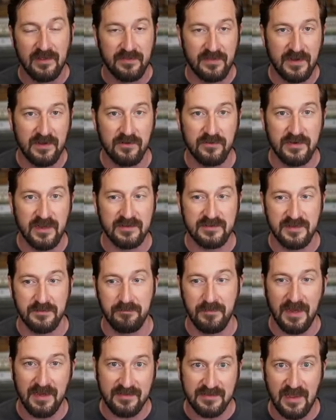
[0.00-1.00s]
They don't get to
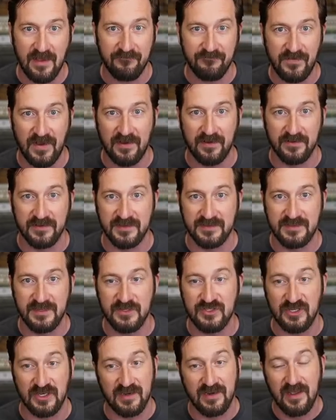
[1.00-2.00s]
make that final
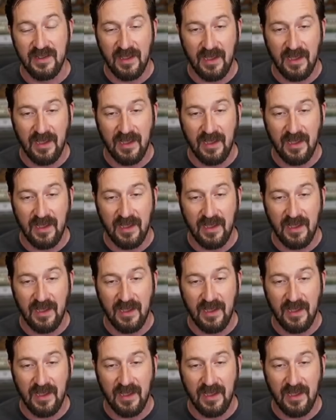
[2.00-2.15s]
decision.